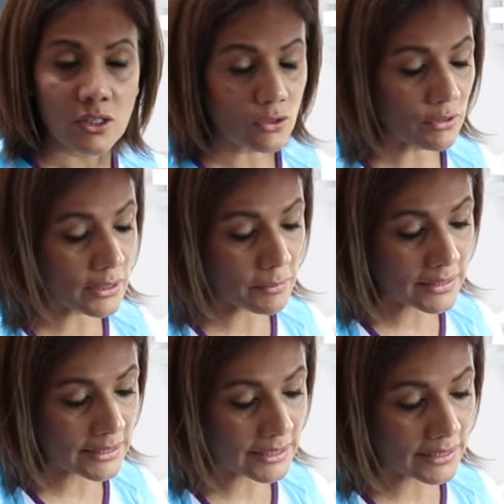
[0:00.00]
So
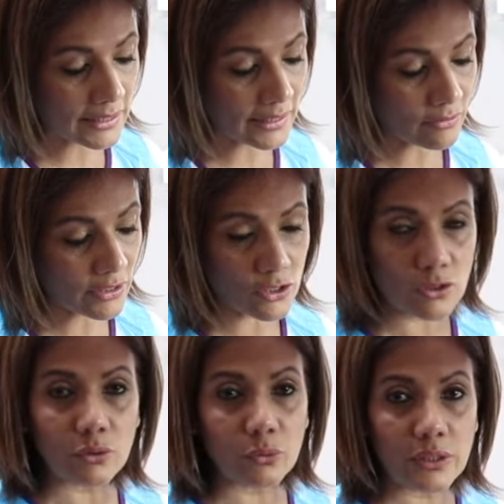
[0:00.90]
vitamin C and
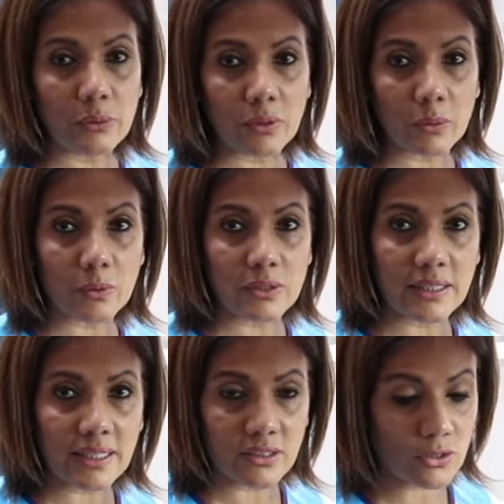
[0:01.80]
retinol really work well
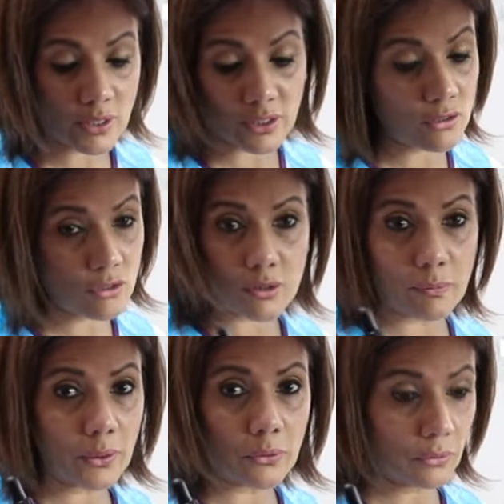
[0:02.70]
together, so I can use
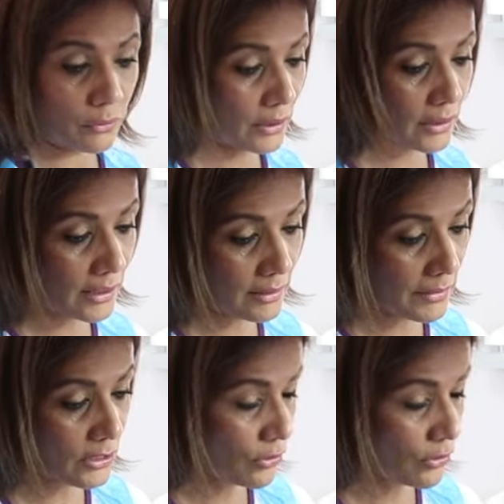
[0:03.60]
both in my